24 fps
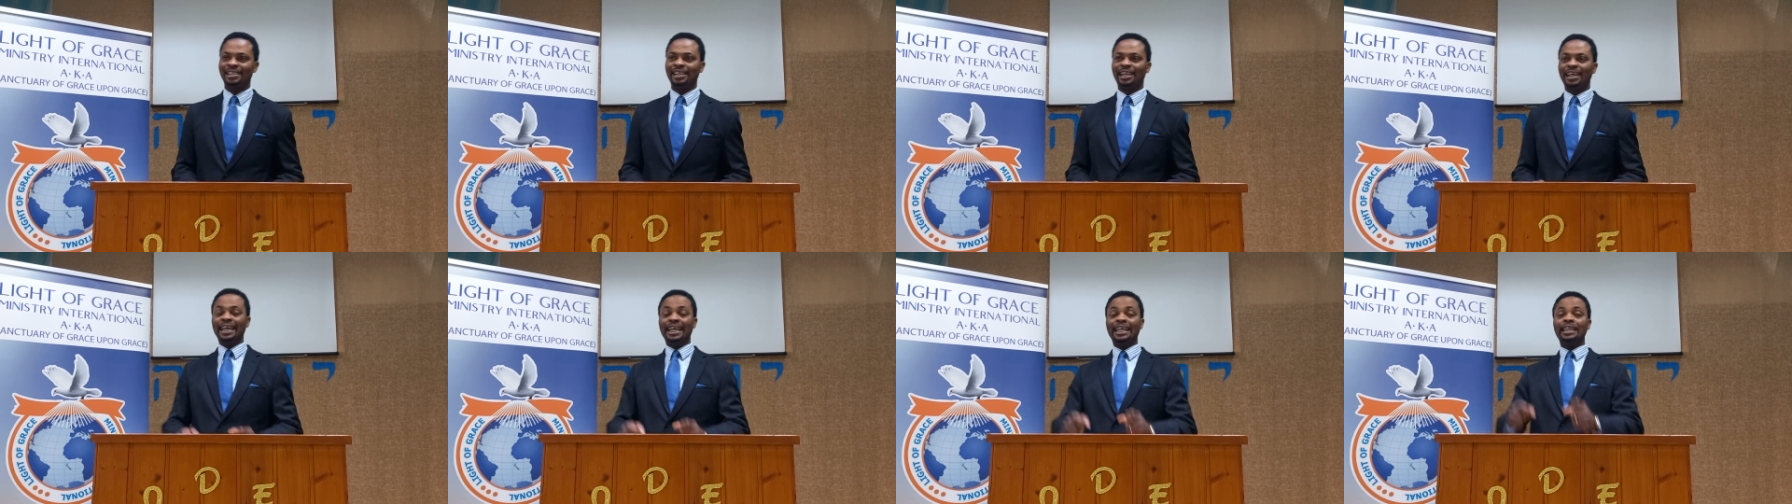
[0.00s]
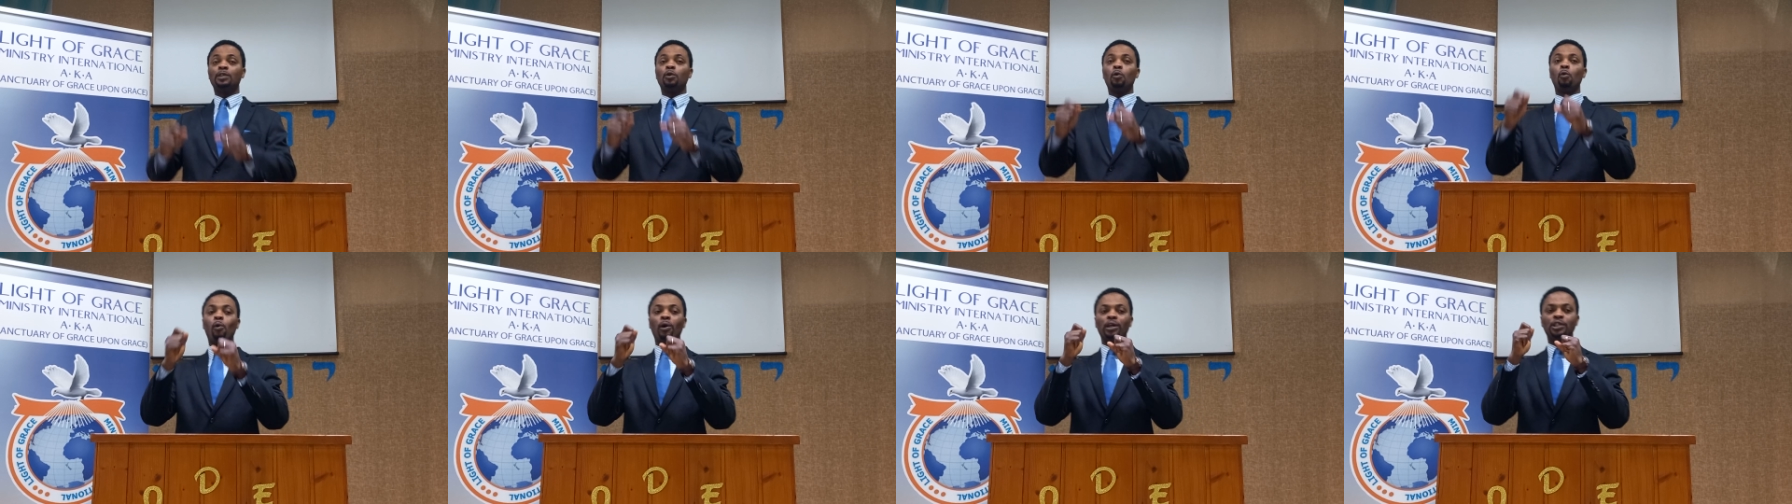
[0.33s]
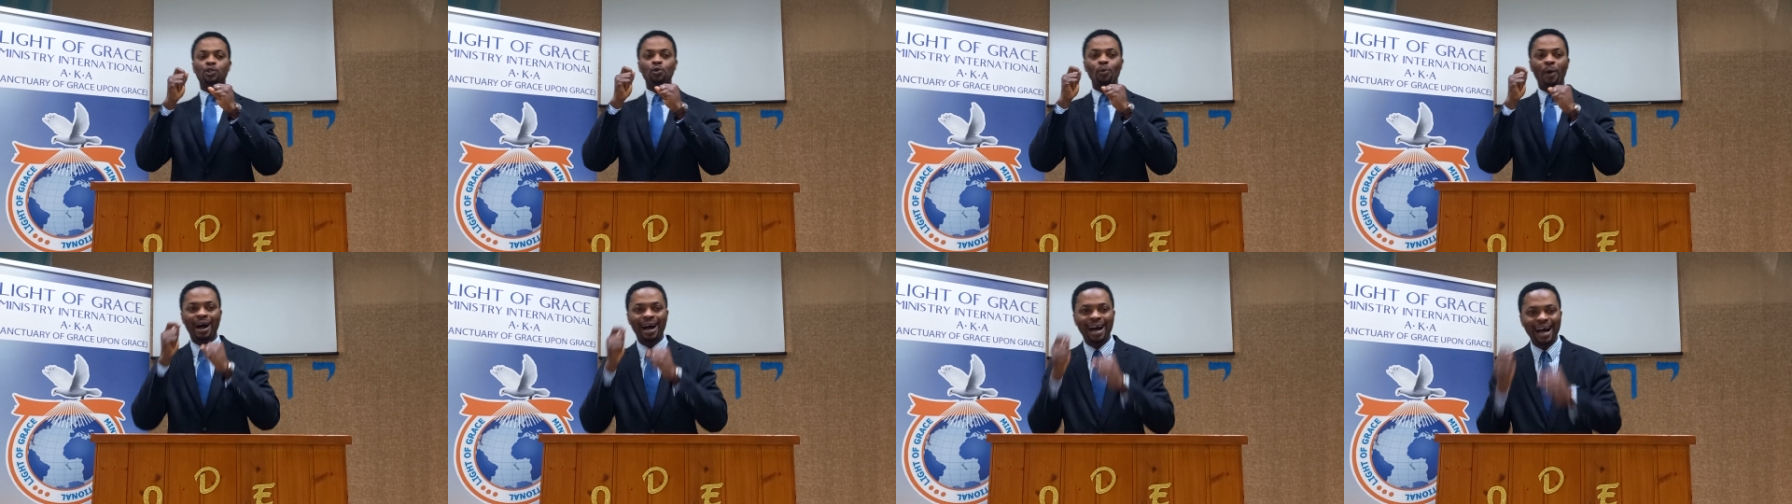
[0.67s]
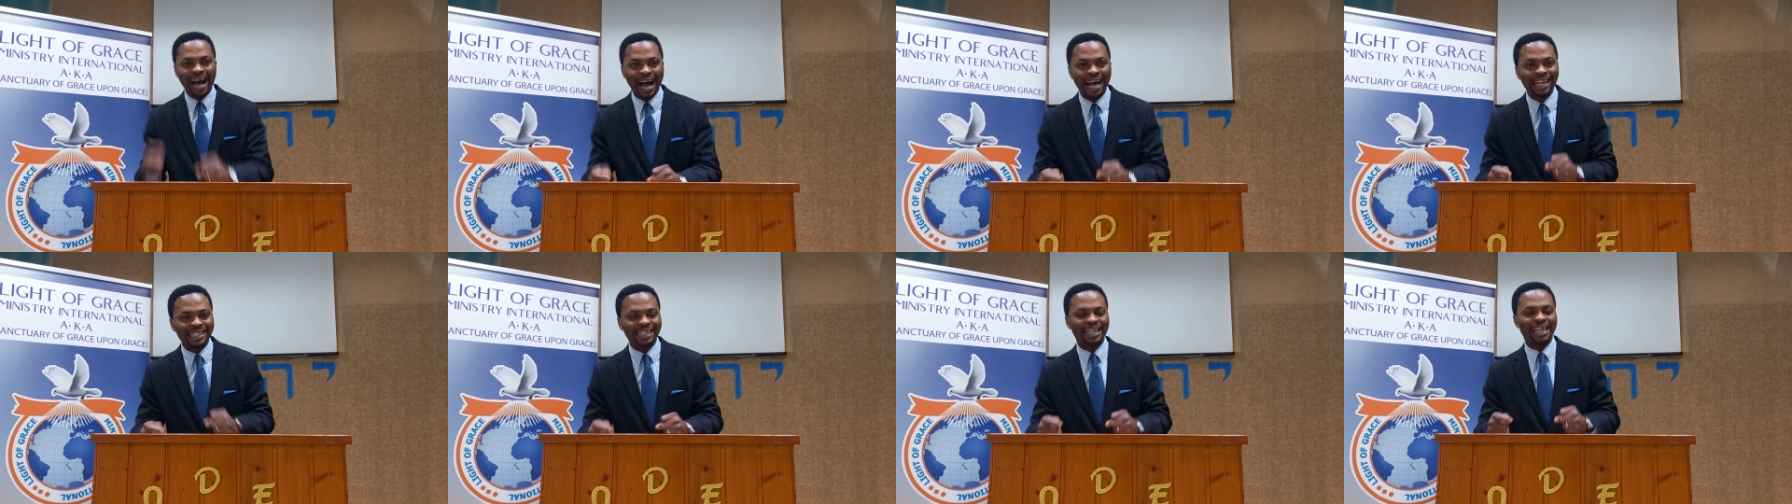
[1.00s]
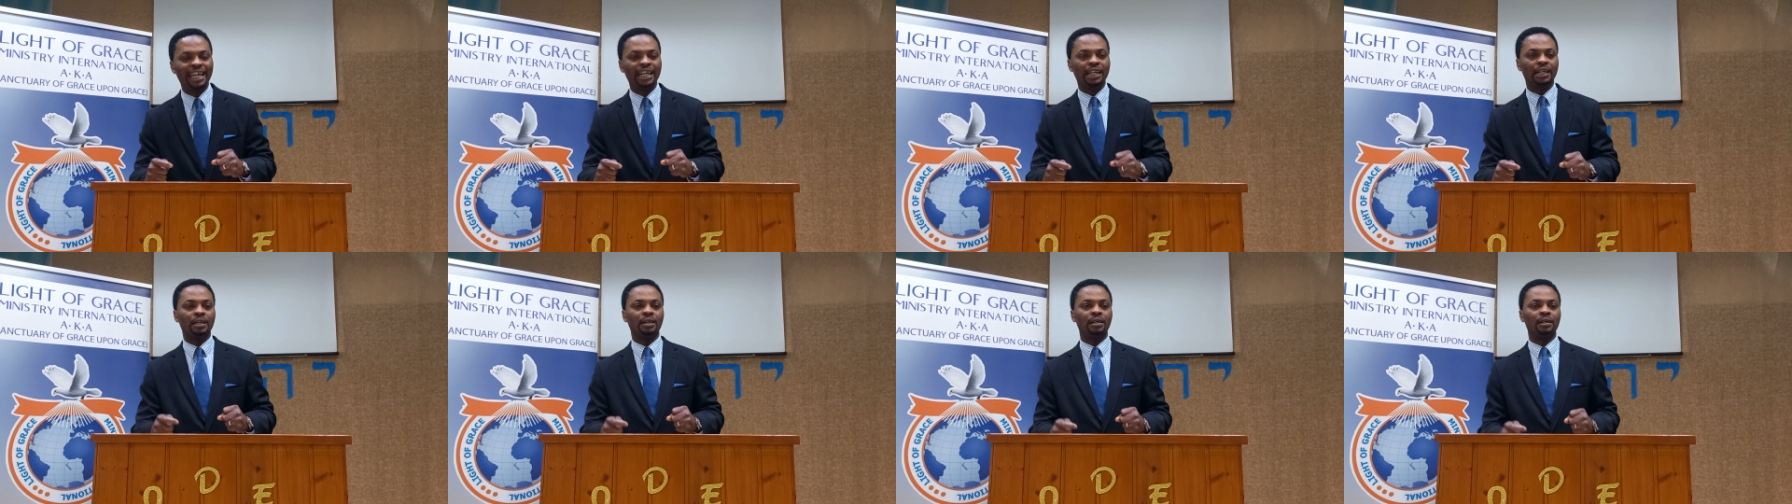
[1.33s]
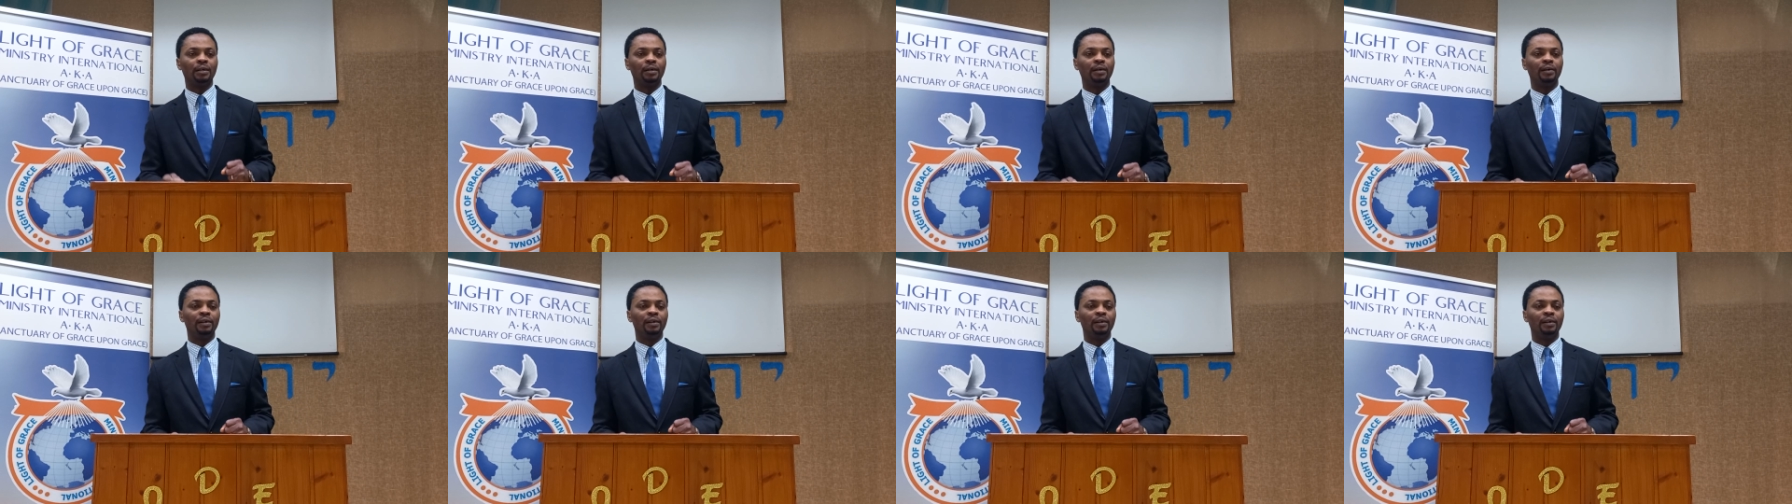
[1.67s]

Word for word: in what you are asking